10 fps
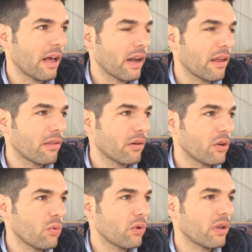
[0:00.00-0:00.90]
And I thought
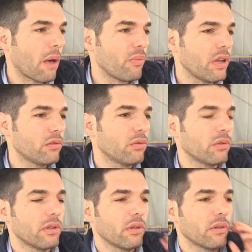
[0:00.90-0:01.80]
it would appeal
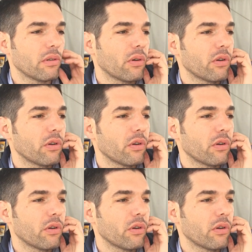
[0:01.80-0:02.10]
to the